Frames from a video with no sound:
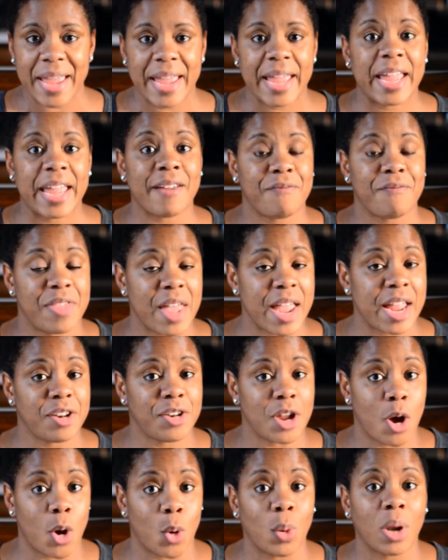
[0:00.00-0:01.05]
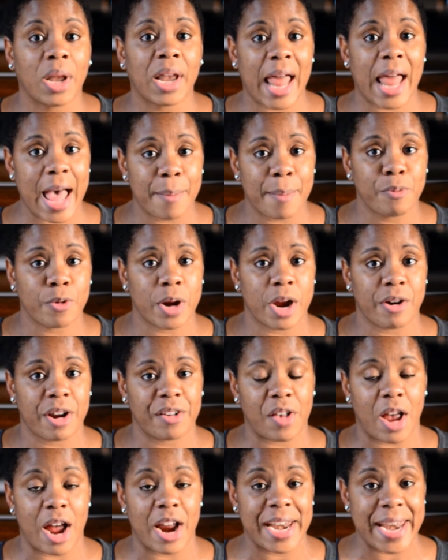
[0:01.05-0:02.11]
If they don't, libraries
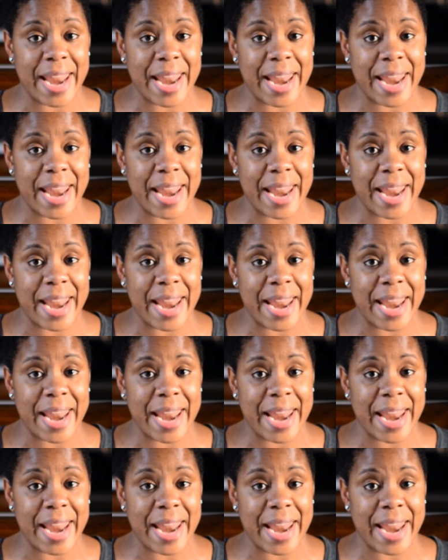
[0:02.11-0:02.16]
are